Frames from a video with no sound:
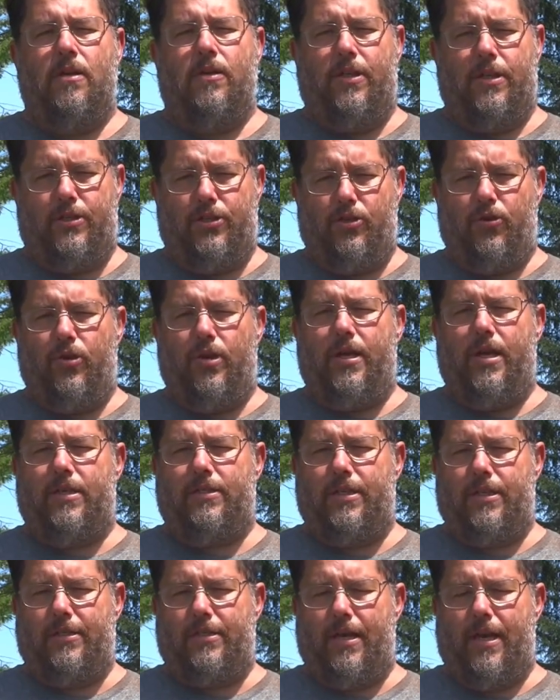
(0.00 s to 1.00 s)
Just do it
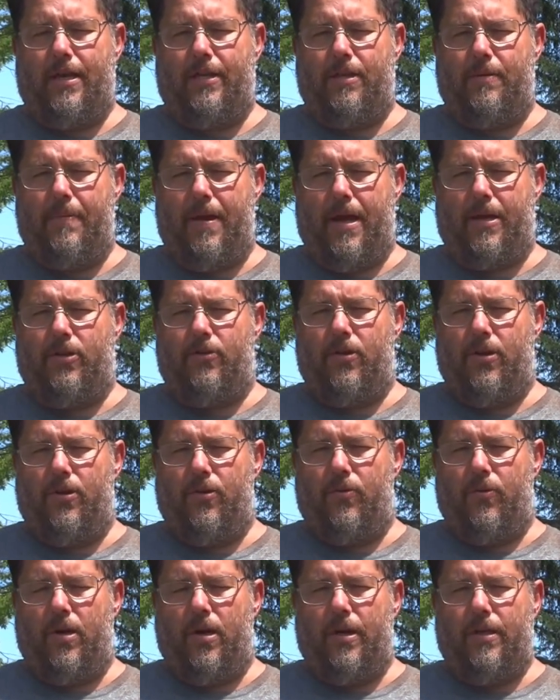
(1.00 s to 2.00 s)
as they say in the manual
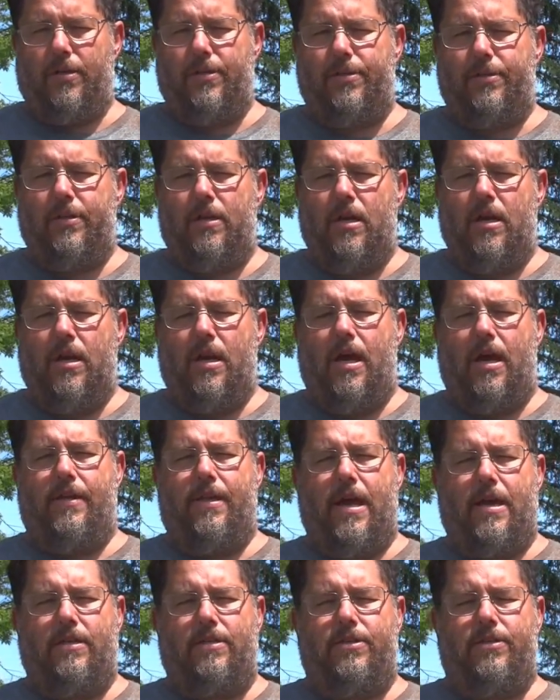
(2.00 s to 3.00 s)

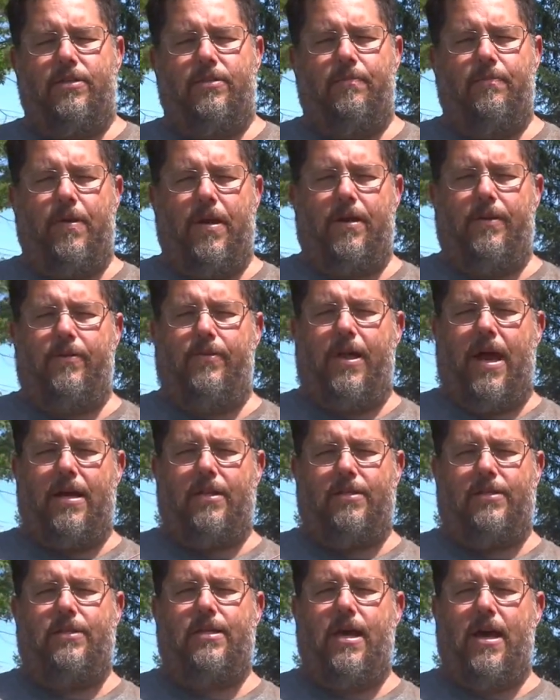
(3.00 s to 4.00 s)
otherwise. But
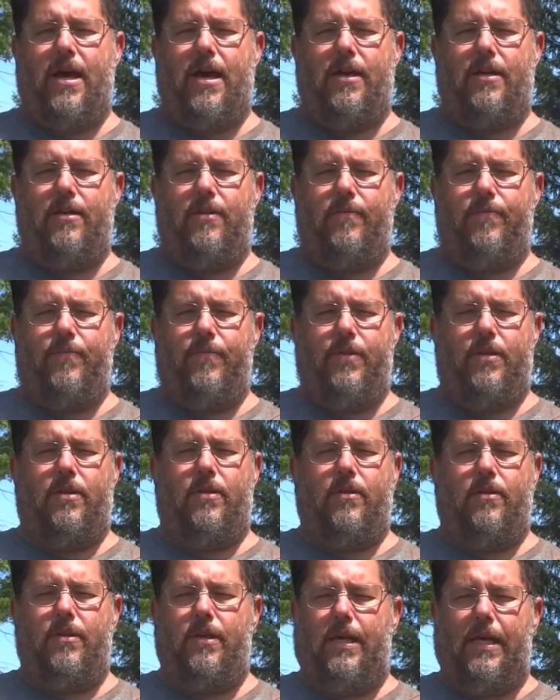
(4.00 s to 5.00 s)
that said,
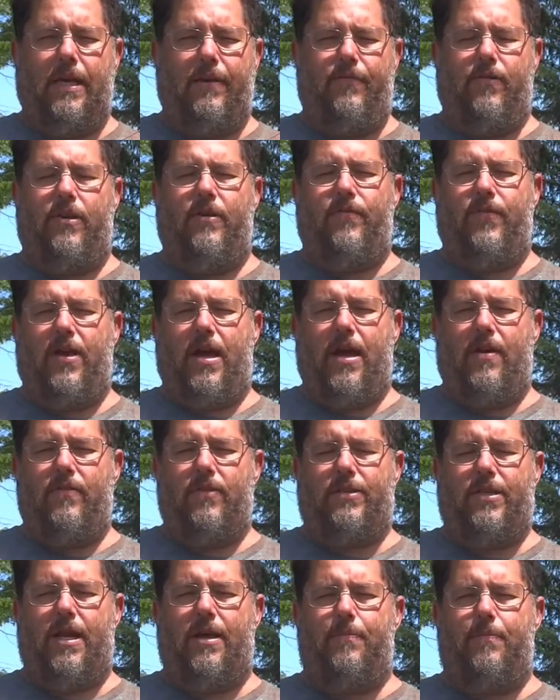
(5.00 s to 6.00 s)
even if you have
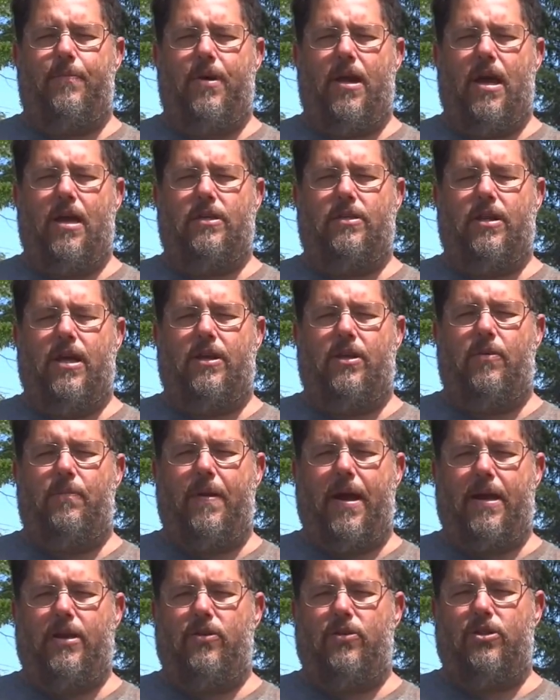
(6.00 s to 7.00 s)
it set up as under
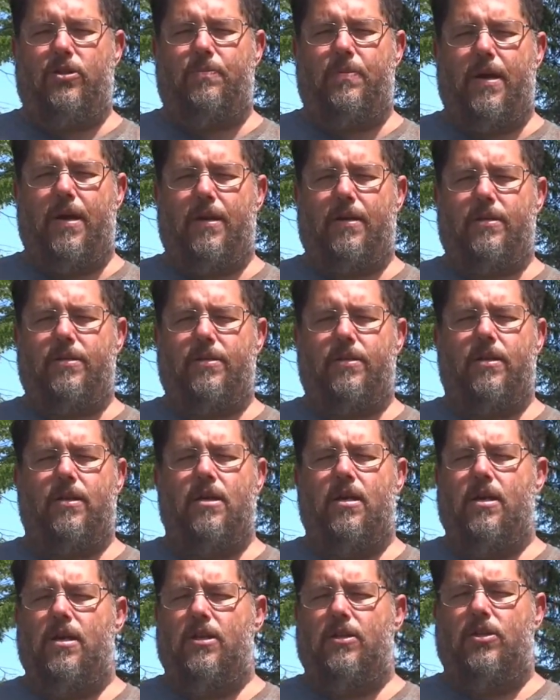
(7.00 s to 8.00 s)
manual specs,
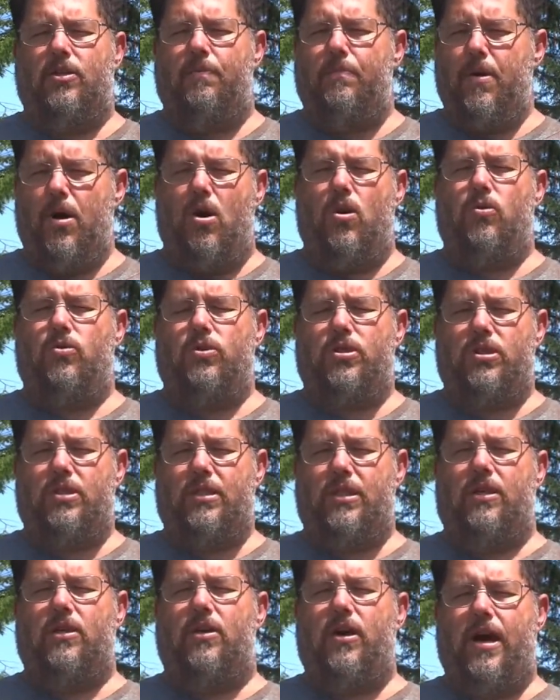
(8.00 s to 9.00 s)
the bow
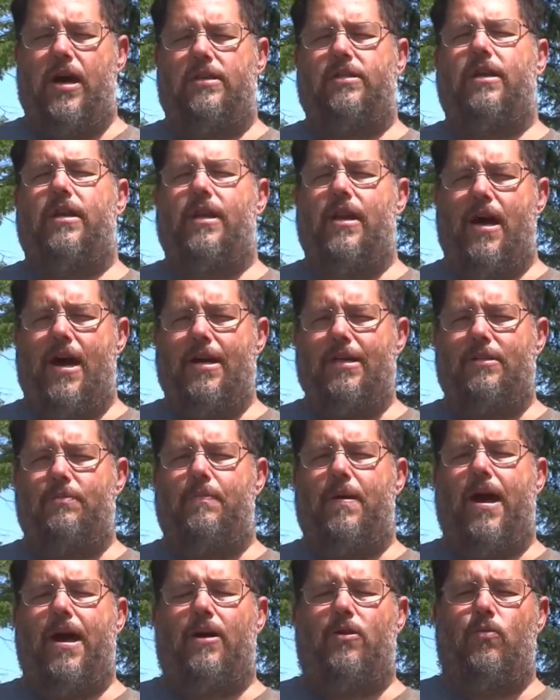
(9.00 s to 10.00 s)
still has a nice
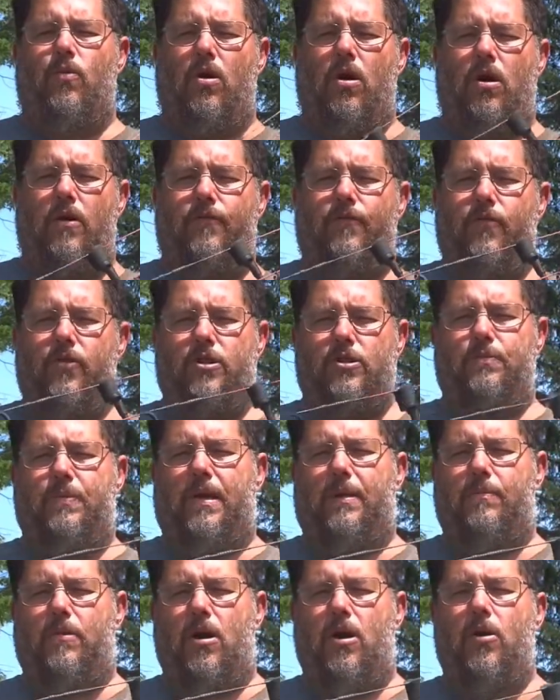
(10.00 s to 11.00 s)
back wall for a
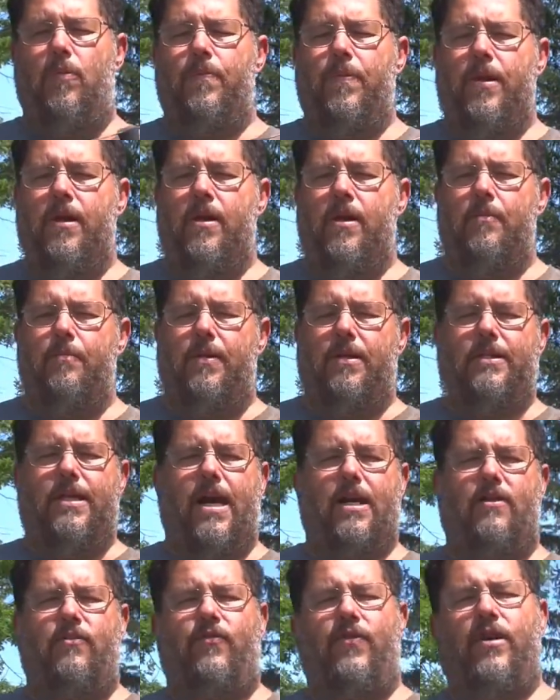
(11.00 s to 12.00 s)
speed bow.
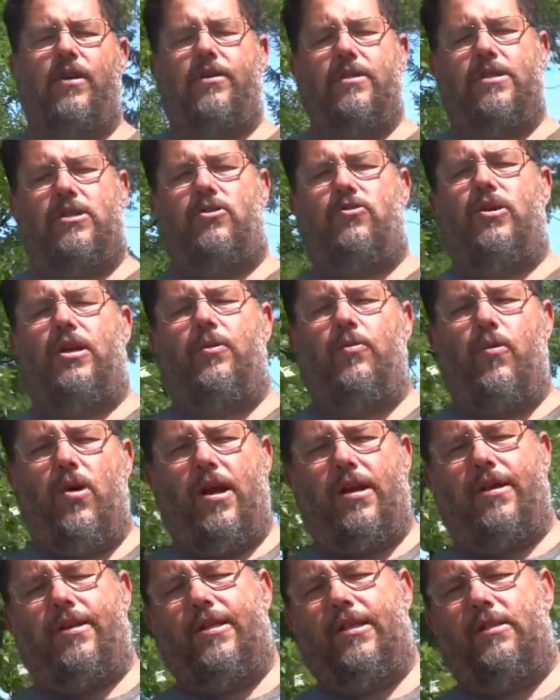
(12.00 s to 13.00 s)
Exact Field and Stream
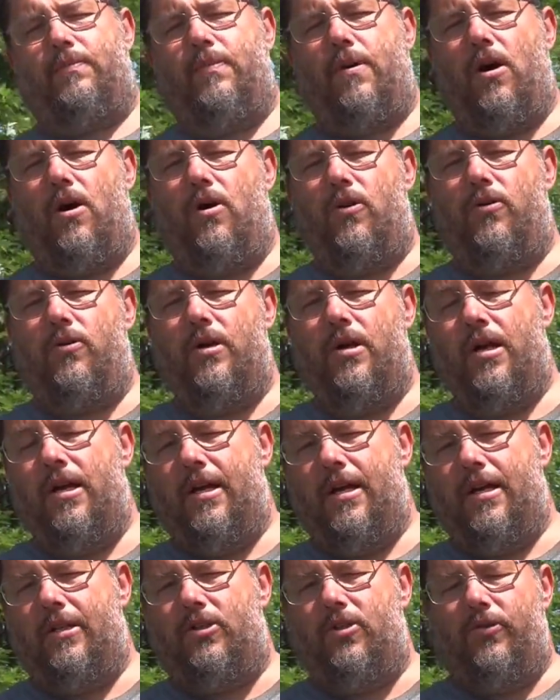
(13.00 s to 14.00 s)
rated this bow
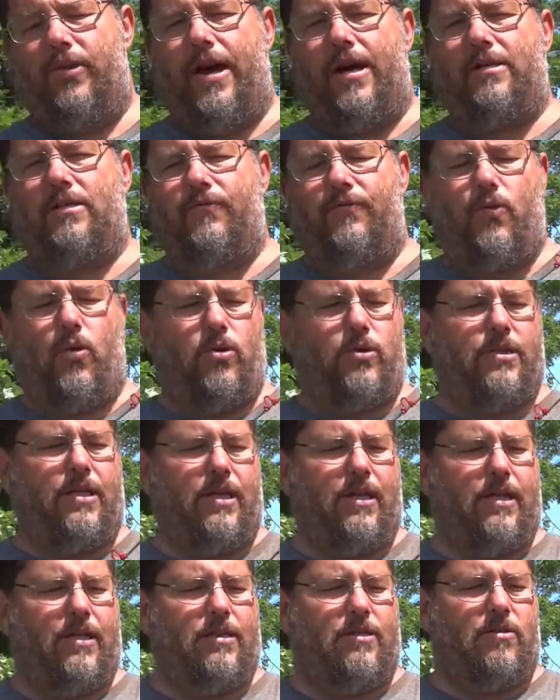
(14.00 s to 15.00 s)
in
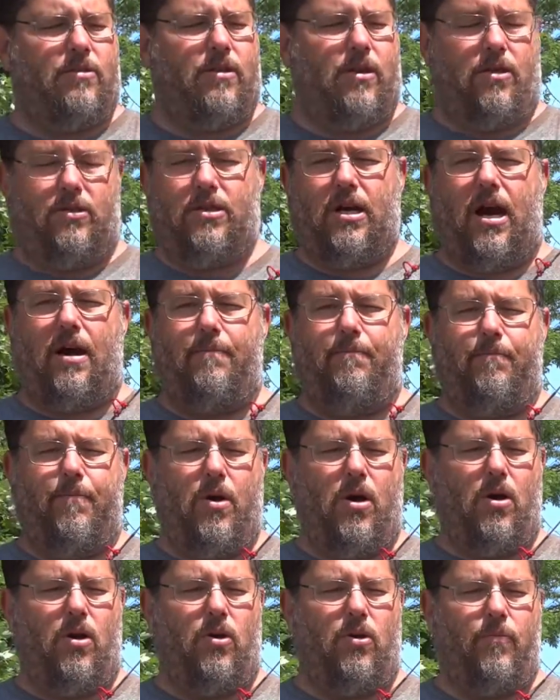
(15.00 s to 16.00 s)
2014 as their top
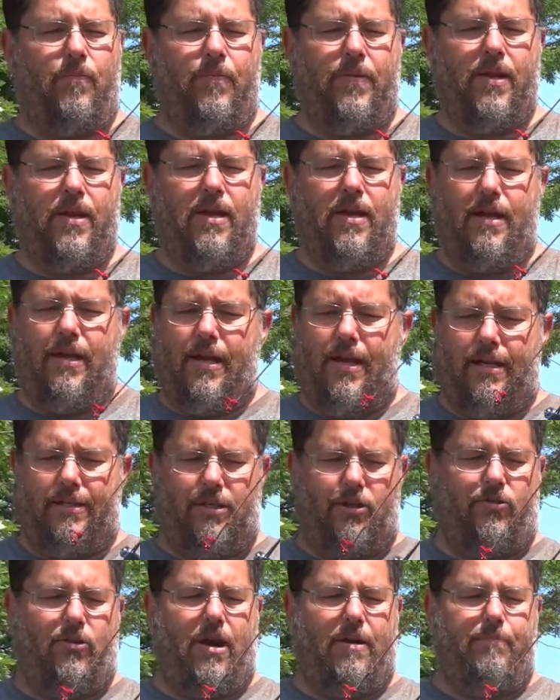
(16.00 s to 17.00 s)
bow. It's
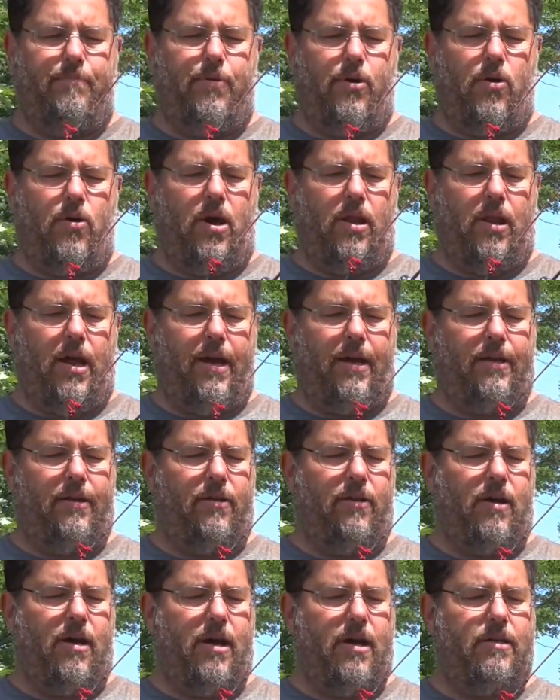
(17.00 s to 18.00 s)
a great bow. I like it a
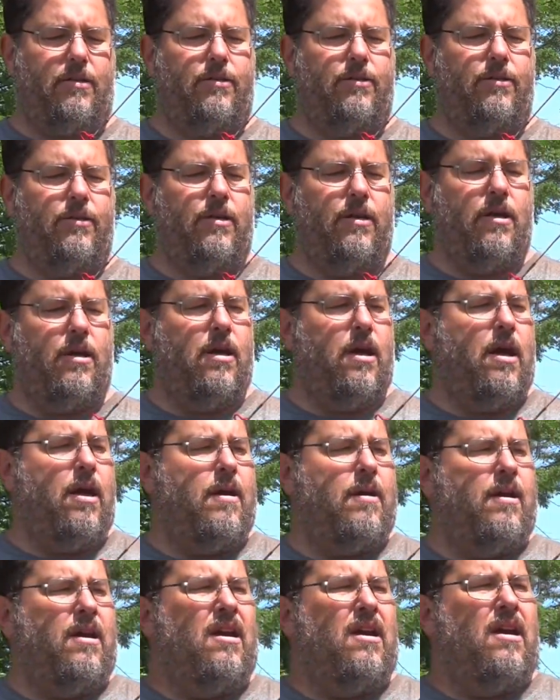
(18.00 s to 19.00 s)
lot.
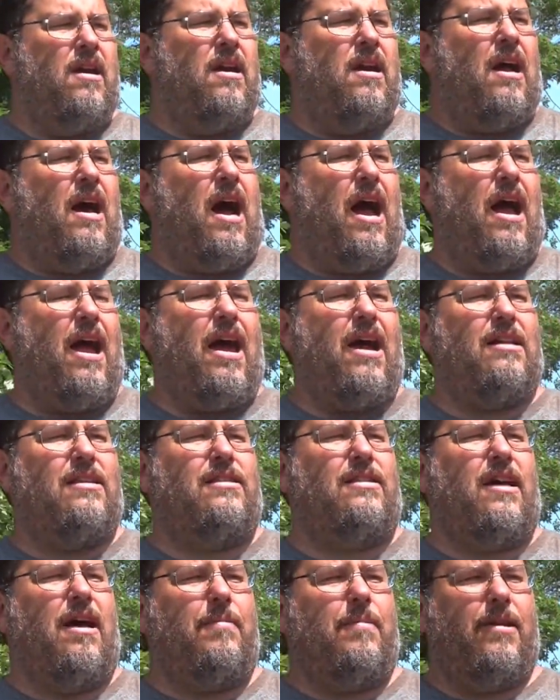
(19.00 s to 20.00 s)
I had
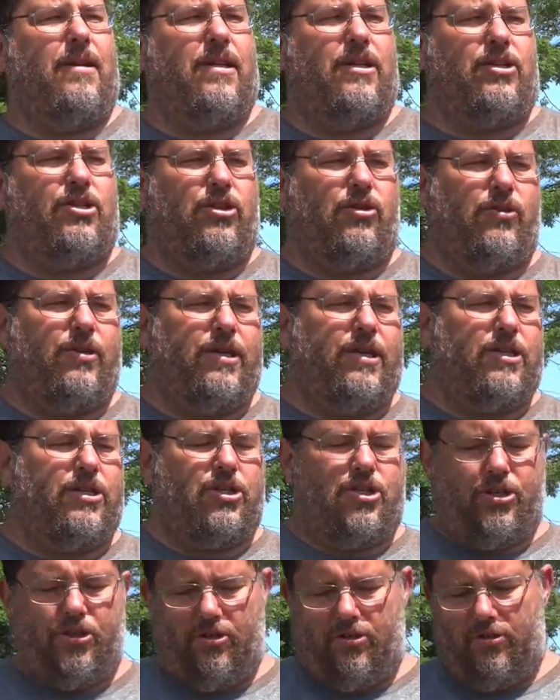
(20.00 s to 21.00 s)
some initial
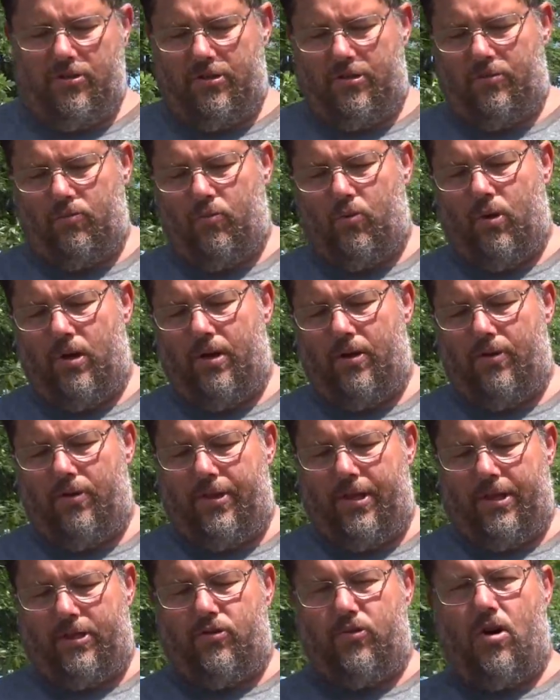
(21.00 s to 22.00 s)
issues with
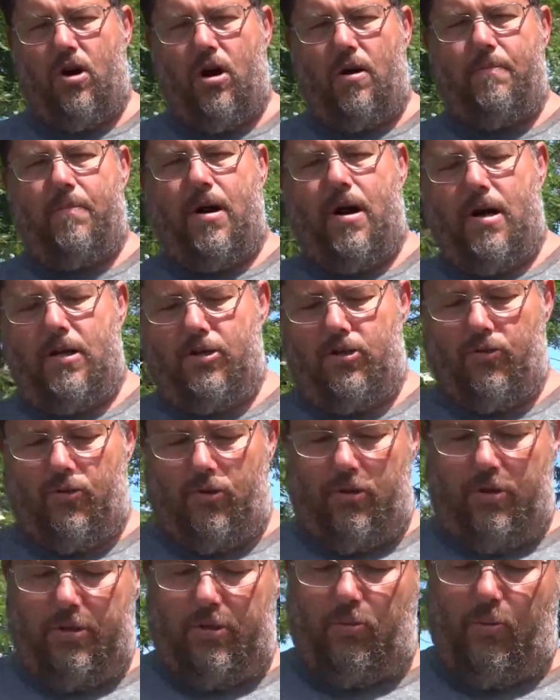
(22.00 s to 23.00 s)
the draw
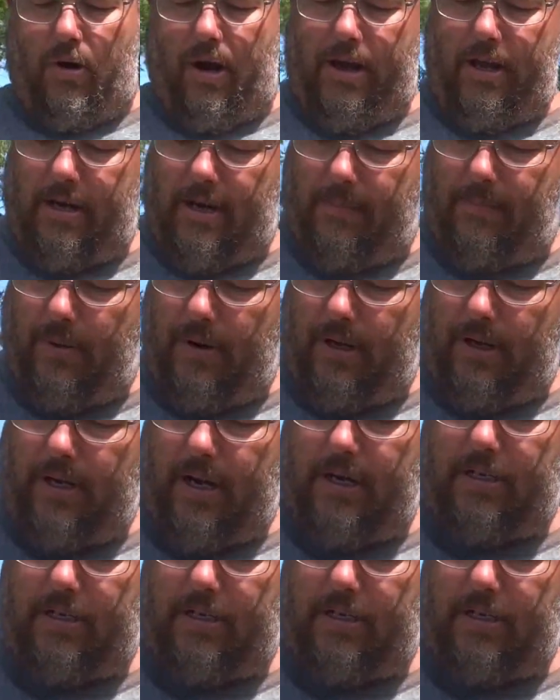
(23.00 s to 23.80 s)
modules where I ended up putting an